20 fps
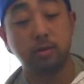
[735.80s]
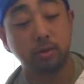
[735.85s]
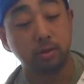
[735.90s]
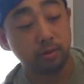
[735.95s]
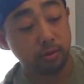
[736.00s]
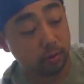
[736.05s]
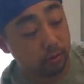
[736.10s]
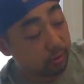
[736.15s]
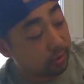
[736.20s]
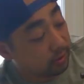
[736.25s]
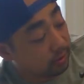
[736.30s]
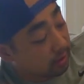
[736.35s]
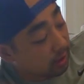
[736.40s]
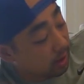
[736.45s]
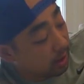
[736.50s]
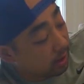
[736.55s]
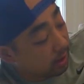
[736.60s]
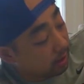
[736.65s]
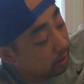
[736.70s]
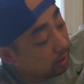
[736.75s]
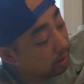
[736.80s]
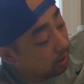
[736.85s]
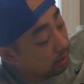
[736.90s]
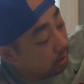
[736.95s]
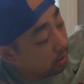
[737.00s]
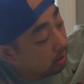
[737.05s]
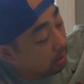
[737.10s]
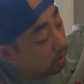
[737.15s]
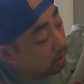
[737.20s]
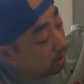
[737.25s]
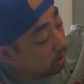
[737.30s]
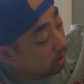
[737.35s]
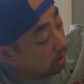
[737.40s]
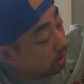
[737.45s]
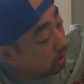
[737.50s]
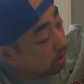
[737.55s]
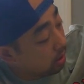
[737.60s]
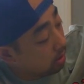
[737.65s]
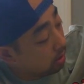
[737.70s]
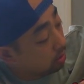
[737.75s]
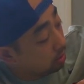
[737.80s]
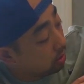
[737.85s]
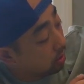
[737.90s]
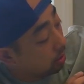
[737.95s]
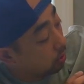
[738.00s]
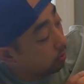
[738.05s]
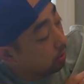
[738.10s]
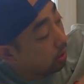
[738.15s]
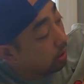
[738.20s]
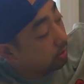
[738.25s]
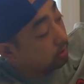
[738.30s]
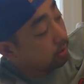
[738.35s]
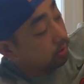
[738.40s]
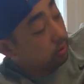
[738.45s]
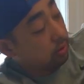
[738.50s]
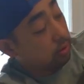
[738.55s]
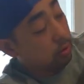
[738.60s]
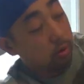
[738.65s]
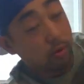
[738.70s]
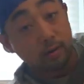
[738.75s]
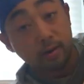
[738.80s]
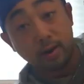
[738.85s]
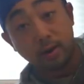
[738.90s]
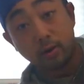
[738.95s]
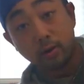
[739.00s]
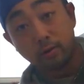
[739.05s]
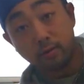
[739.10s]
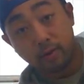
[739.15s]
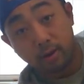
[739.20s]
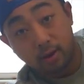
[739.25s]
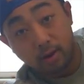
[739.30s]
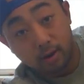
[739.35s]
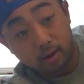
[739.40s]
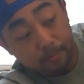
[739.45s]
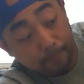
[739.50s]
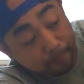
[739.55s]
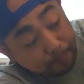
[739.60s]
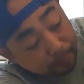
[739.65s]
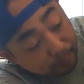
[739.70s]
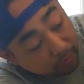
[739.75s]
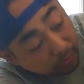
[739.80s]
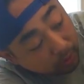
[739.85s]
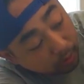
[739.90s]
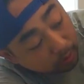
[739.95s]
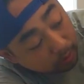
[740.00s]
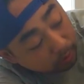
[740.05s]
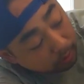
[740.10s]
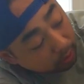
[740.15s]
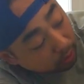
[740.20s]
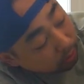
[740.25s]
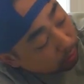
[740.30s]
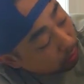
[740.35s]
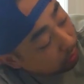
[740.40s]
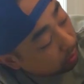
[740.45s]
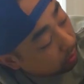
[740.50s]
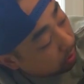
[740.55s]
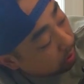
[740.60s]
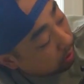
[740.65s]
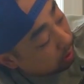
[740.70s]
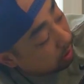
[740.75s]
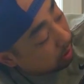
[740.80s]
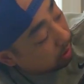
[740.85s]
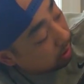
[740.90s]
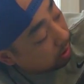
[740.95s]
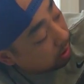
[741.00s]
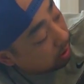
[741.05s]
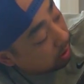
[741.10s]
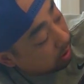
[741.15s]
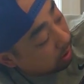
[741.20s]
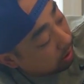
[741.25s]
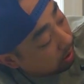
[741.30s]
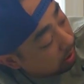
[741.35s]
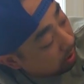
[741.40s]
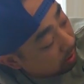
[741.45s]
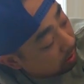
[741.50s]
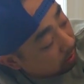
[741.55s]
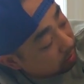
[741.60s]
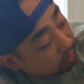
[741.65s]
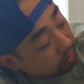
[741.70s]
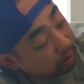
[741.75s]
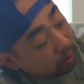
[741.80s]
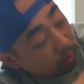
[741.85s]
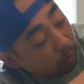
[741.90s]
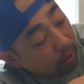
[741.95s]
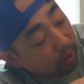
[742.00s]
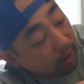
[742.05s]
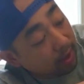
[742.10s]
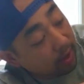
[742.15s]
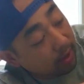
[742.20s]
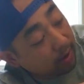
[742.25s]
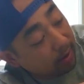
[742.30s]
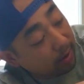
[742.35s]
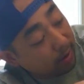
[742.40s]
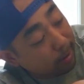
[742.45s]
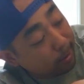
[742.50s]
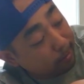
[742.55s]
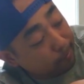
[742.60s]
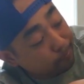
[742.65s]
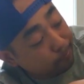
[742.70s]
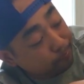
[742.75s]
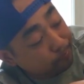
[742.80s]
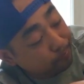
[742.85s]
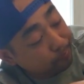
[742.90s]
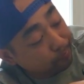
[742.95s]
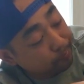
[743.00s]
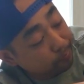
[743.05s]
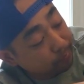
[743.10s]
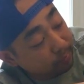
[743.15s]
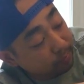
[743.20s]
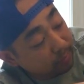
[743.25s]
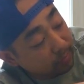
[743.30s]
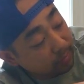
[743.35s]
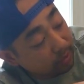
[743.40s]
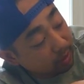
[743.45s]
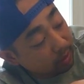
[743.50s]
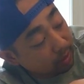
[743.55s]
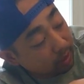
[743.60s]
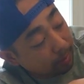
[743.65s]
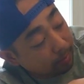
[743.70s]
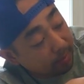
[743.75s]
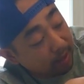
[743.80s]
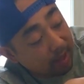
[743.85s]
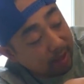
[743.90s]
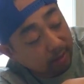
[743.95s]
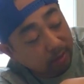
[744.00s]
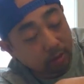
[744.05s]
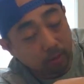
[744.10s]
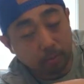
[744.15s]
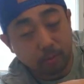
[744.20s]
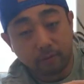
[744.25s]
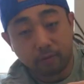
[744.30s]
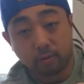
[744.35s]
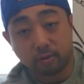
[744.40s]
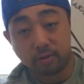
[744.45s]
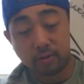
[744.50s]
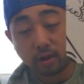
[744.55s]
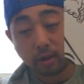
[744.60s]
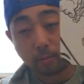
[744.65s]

the new design. Uh, looks like we got the DeLorean over here. Pretty cool. Looks like we got um, a mashup of looks like